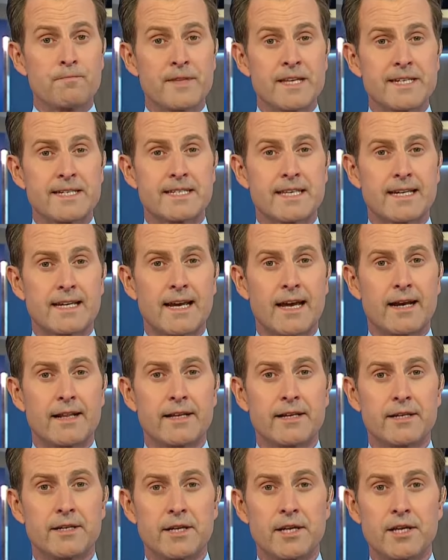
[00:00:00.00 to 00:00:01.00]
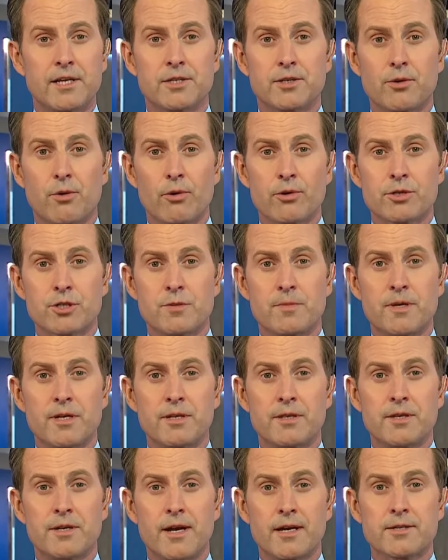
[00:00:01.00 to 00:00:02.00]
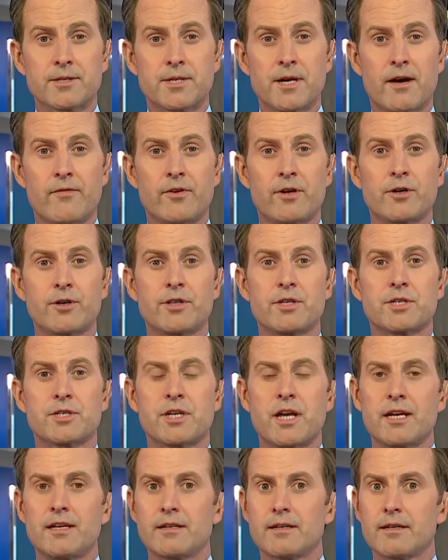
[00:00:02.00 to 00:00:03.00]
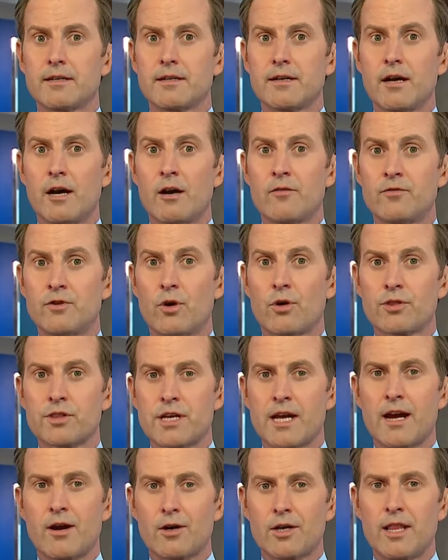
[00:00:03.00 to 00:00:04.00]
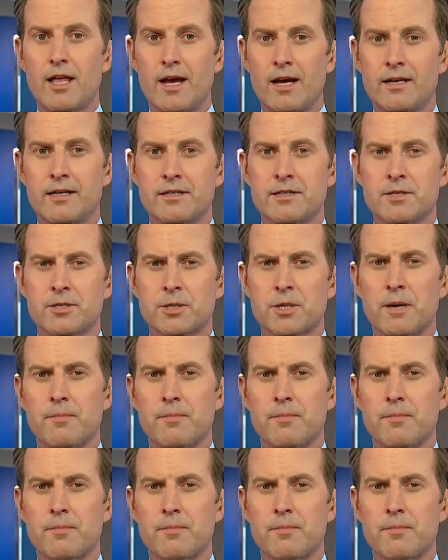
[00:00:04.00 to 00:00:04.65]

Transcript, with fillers: is the candidate he endorsed to be the next governor in the state of North Carolina, this guy